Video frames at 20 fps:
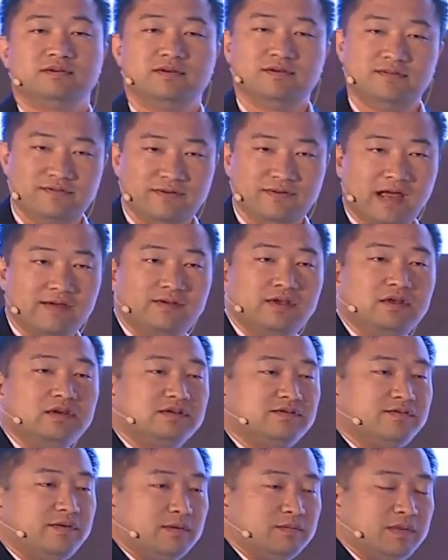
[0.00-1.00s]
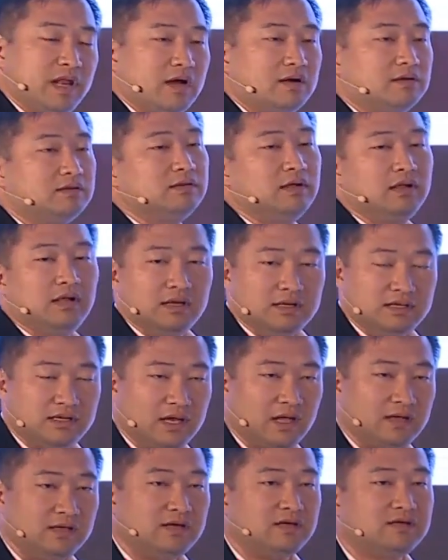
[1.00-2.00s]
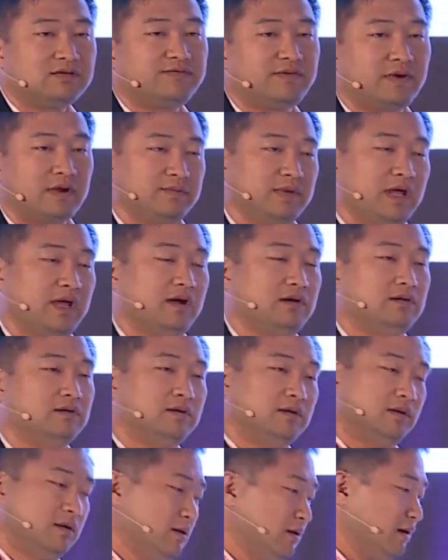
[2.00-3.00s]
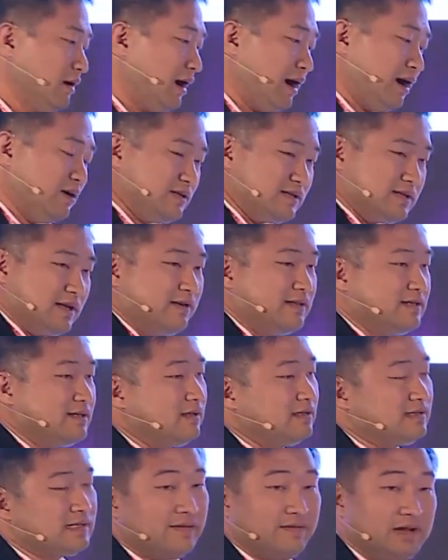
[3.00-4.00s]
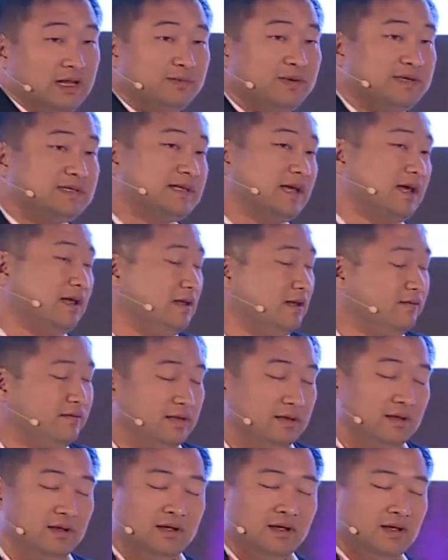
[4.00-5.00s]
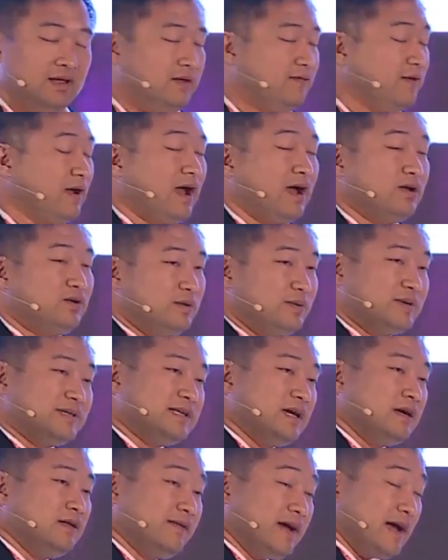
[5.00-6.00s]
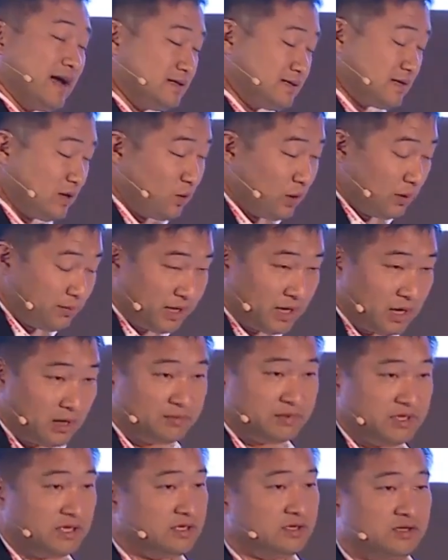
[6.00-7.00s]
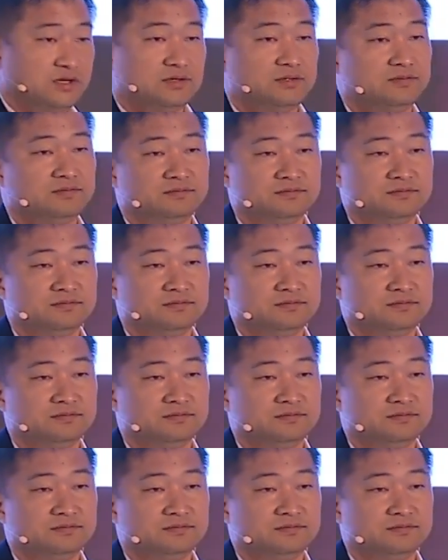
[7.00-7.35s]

5 years from now, 10 years from now. I'll say 70%, even 100% of the asset will become digital.